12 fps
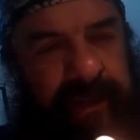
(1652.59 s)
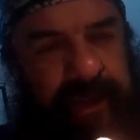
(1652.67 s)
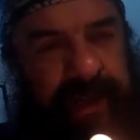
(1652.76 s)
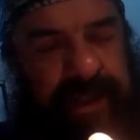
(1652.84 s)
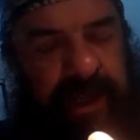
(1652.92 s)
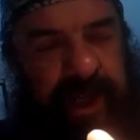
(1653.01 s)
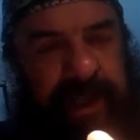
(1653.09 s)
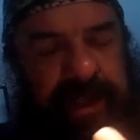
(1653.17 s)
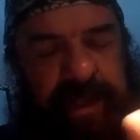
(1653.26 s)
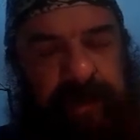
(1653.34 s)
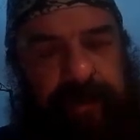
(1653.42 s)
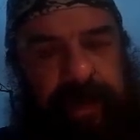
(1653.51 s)
this
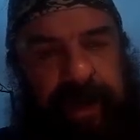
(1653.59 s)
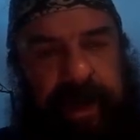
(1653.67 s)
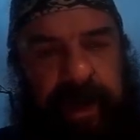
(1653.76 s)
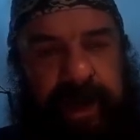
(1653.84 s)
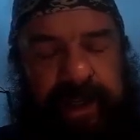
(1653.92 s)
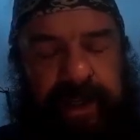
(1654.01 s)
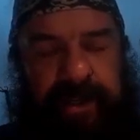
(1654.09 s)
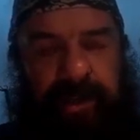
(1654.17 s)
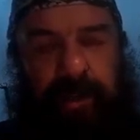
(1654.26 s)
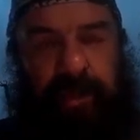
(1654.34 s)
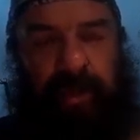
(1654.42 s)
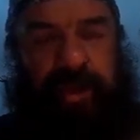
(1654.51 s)
size, like a
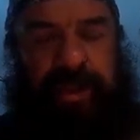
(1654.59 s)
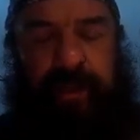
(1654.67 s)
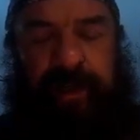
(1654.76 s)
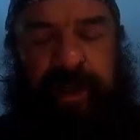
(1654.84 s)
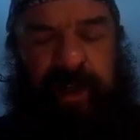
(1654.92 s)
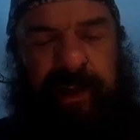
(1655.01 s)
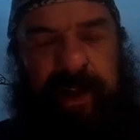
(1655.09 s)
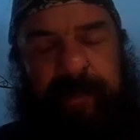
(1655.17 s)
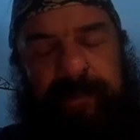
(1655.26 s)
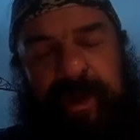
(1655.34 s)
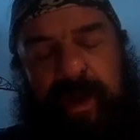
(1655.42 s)
saltwater or something like that,